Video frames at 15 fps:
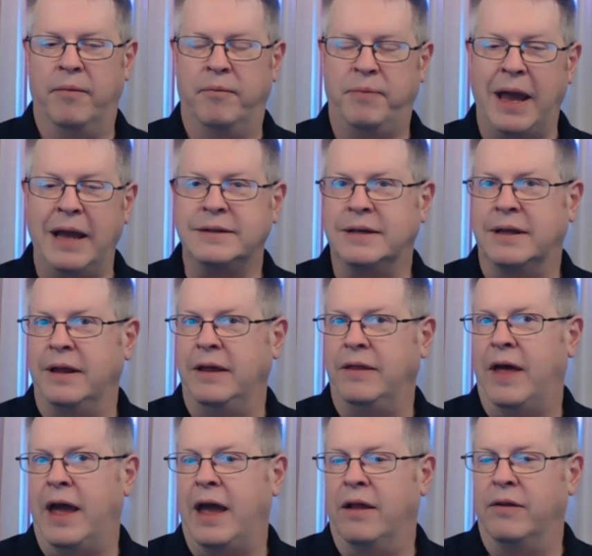basically
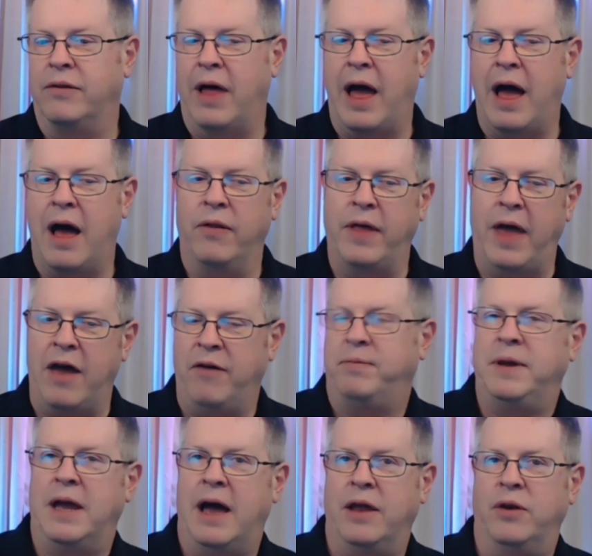they allow the
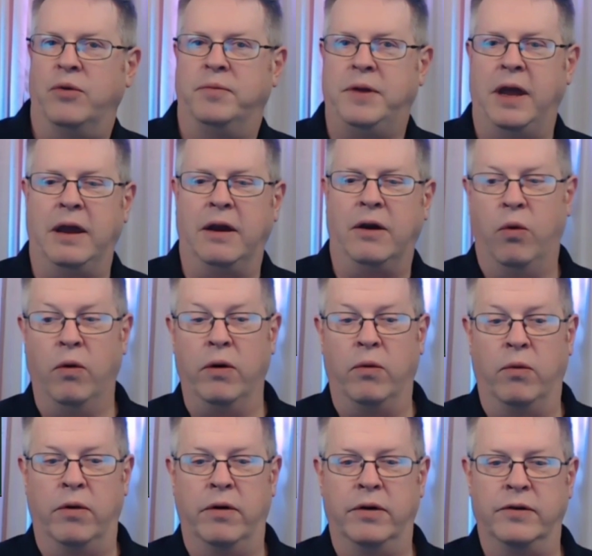fbi to obtain court
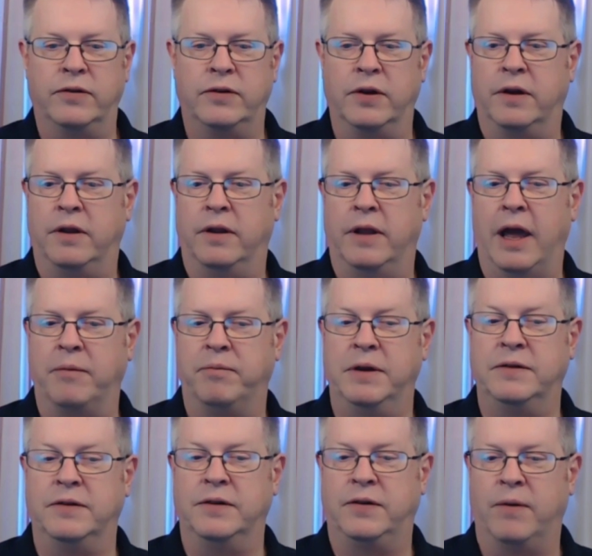orders to collect
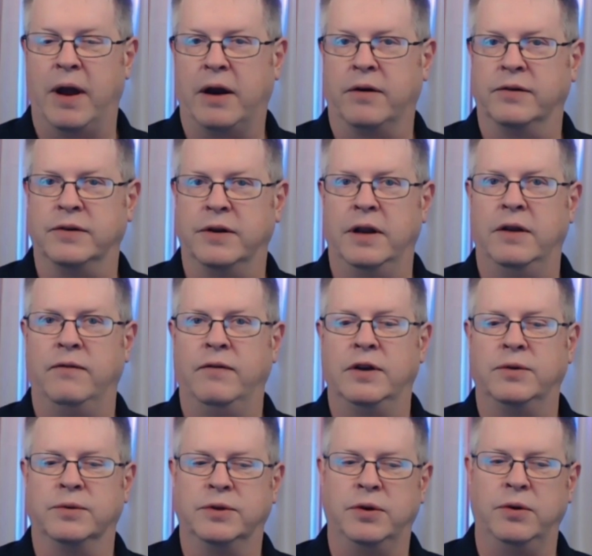business records on
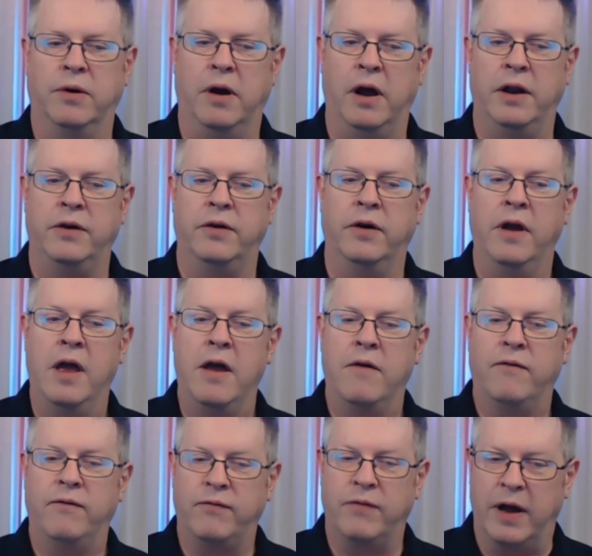individuals who are under
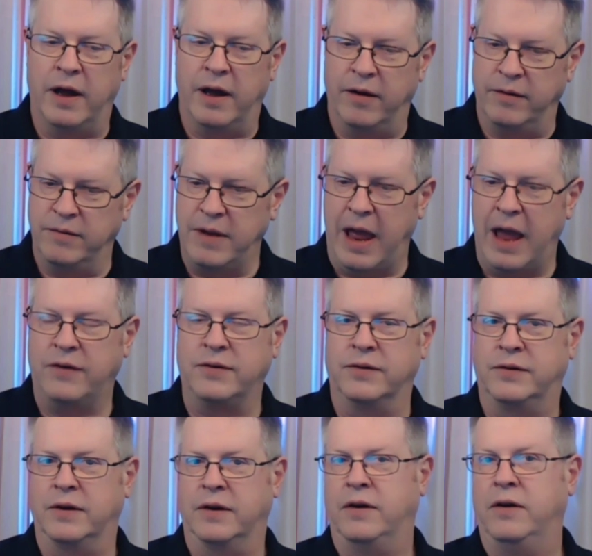uh, national
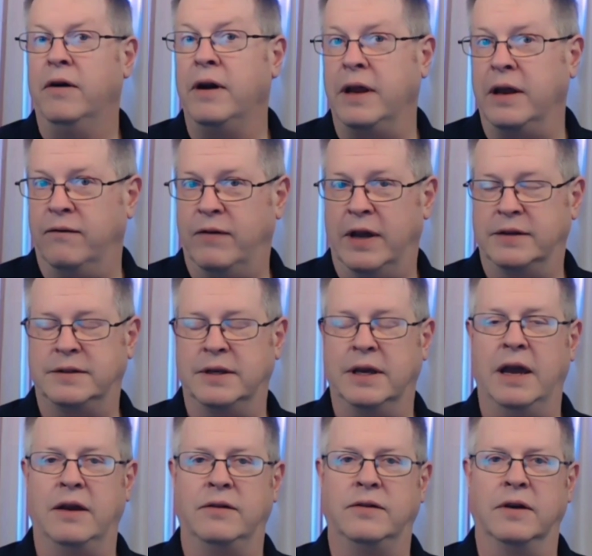security
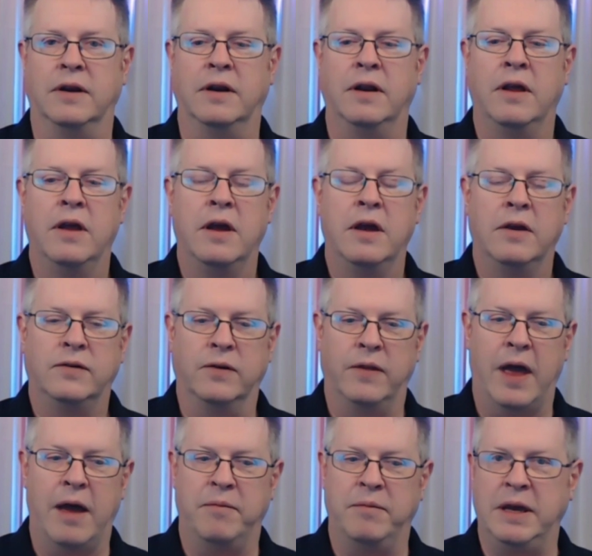investigation so
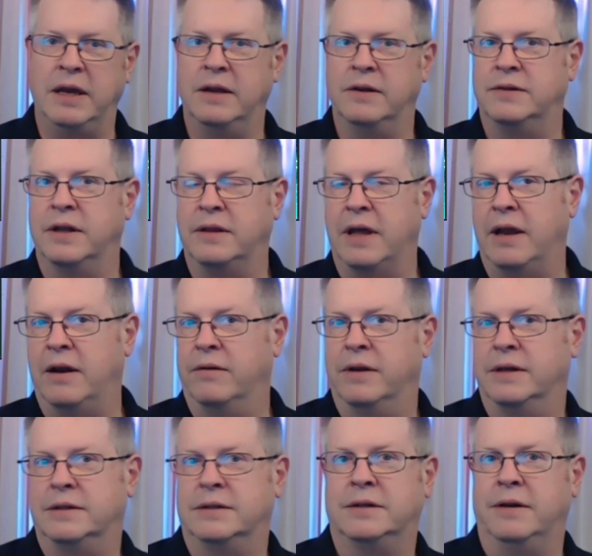that means that they don't
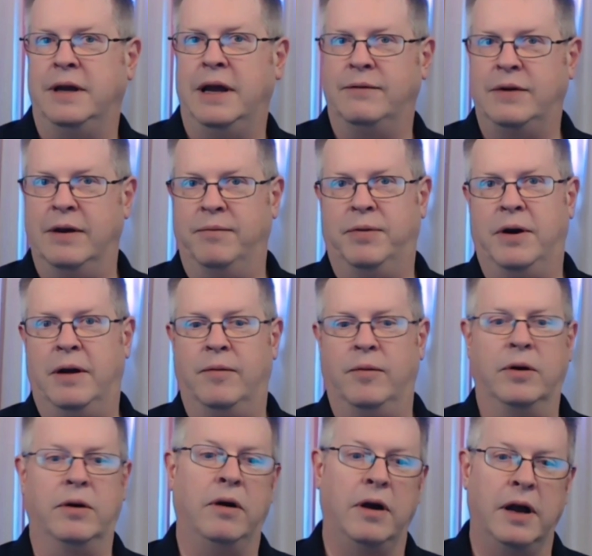necessarily have to have probable
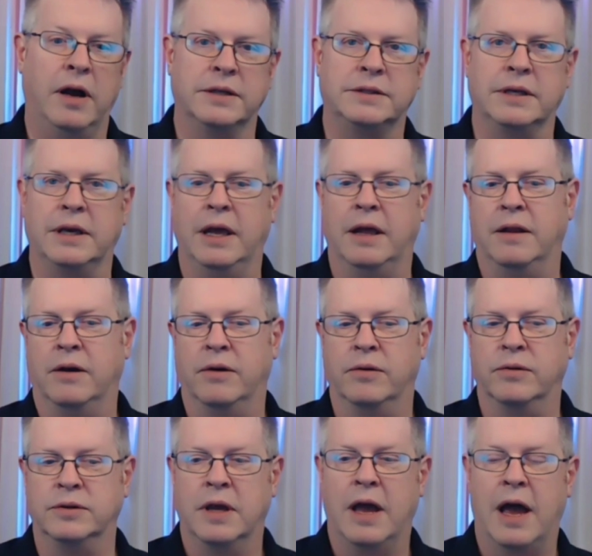cause to get
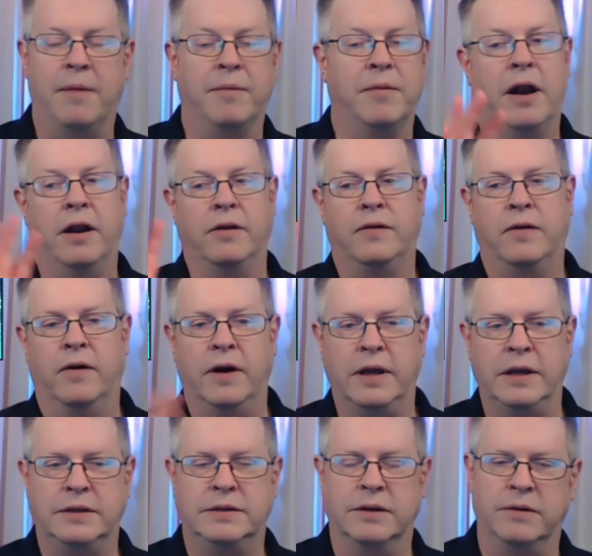those. I'm not an attorney,
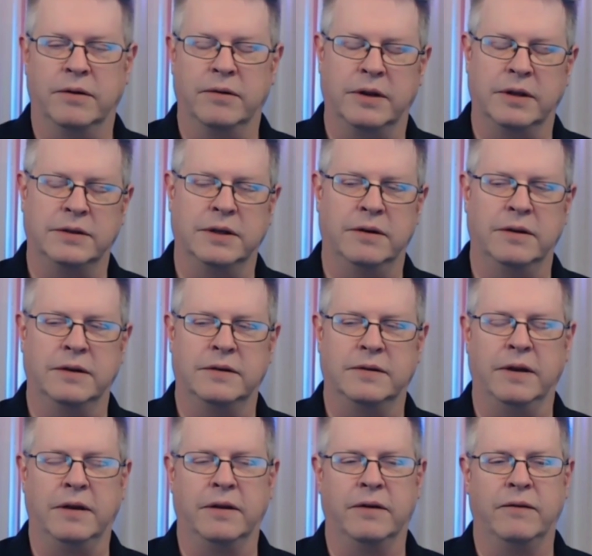so don't consider this
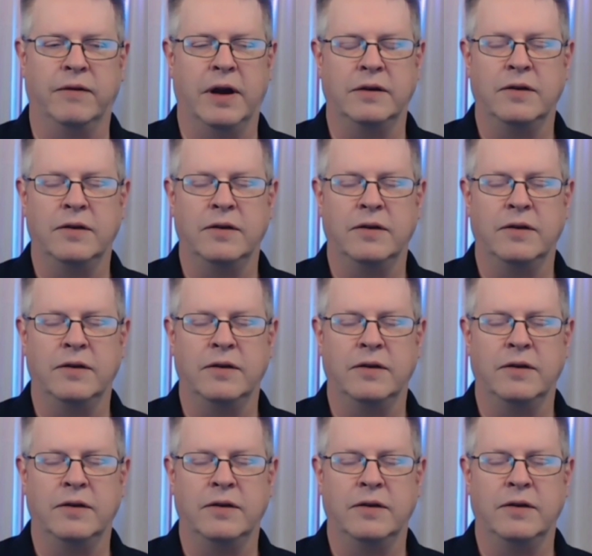legal advice.